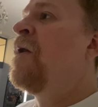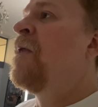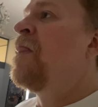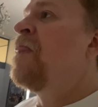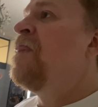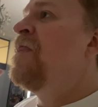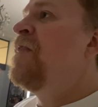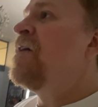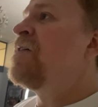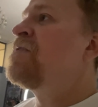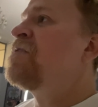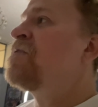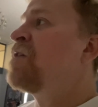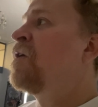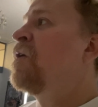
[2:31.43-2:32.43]
this
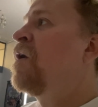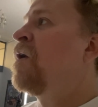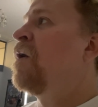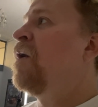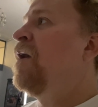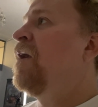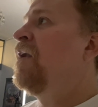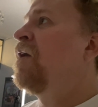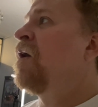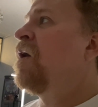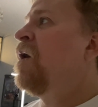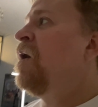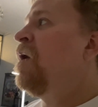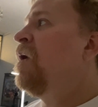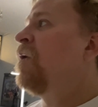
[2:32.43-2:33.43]
is occurring
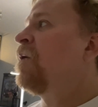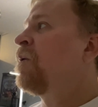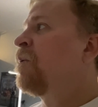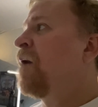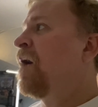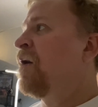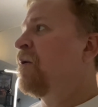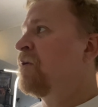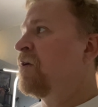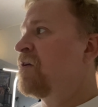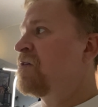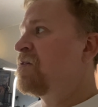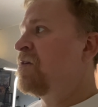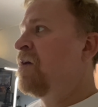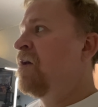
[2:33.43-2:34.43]
all around
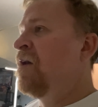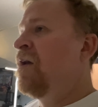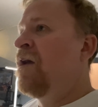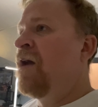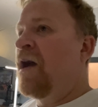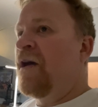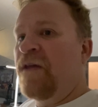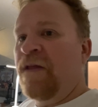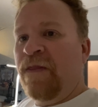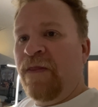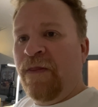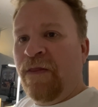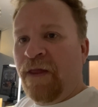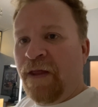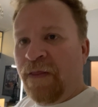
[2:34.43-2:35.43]
us, and that
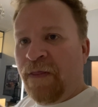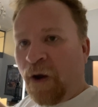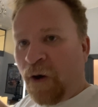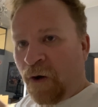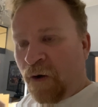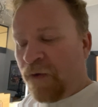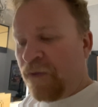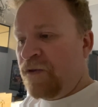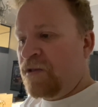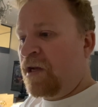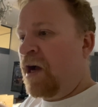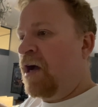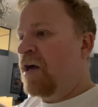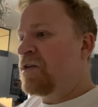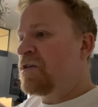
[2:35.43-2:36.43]
the earth is
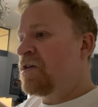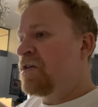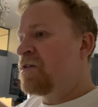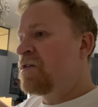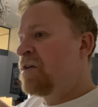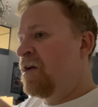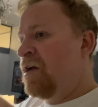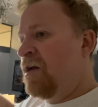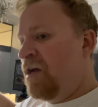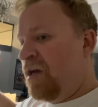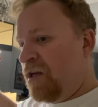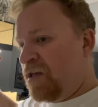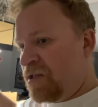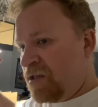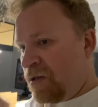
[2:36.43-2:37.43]
conscious,
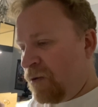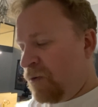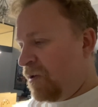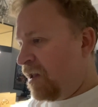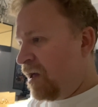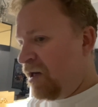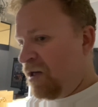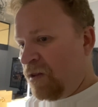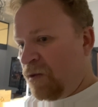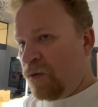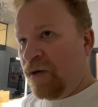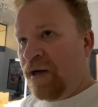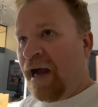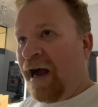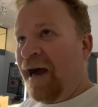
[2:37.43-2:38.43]
it is interrelated through
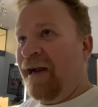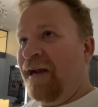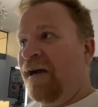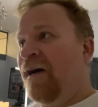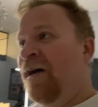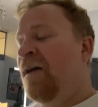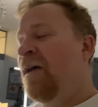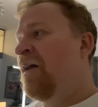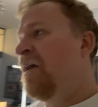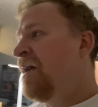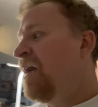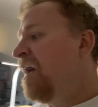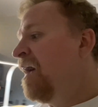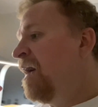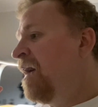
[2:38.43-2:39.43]
Gaia,
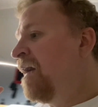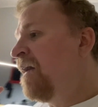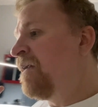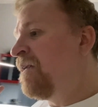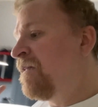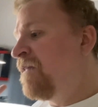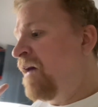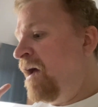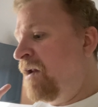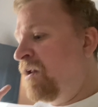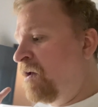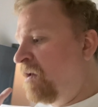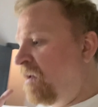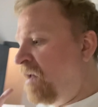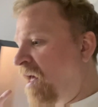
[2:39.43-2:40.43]
and that
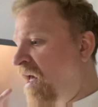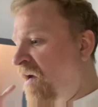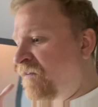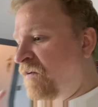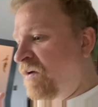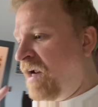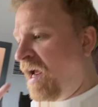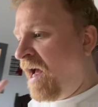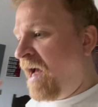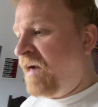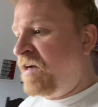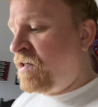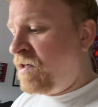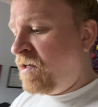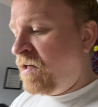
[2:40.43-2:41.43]
every
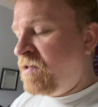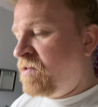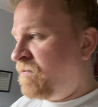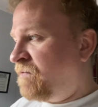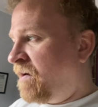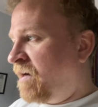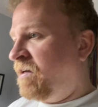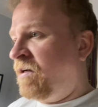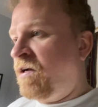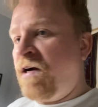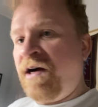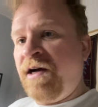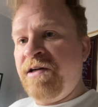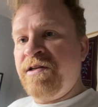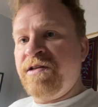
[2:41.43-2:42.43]
action is affecting
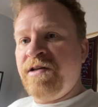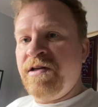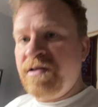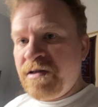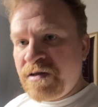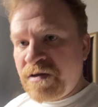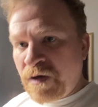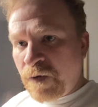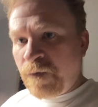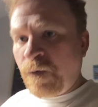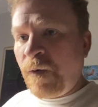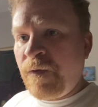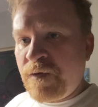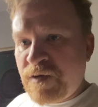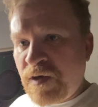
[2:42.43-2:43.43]
consciousness and so
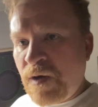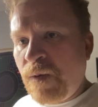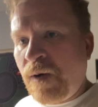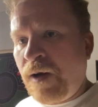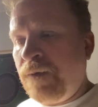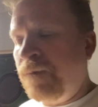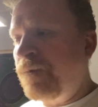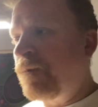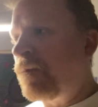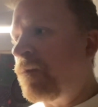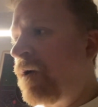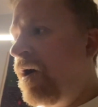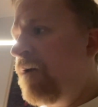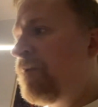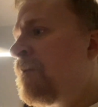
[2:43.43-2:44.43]
forth and so on,
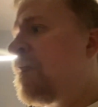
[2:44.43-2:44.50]
right?